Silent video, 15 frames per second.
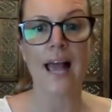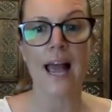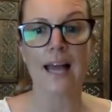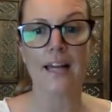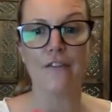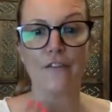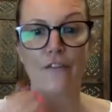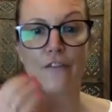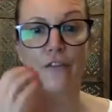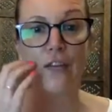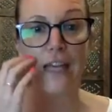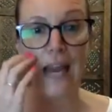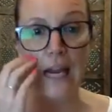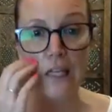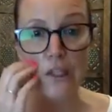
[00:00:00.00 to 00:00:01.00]
and if you
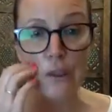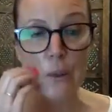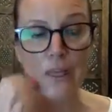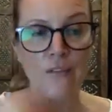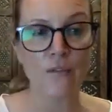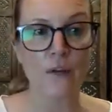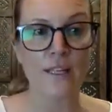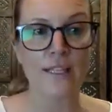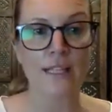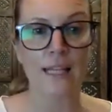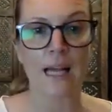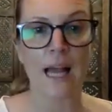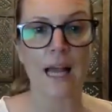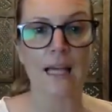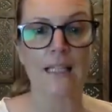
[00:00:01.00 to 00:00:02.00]
forget to invoice the
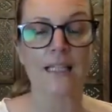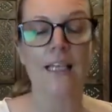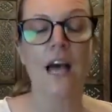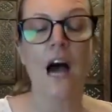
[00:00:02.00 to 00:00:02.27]
client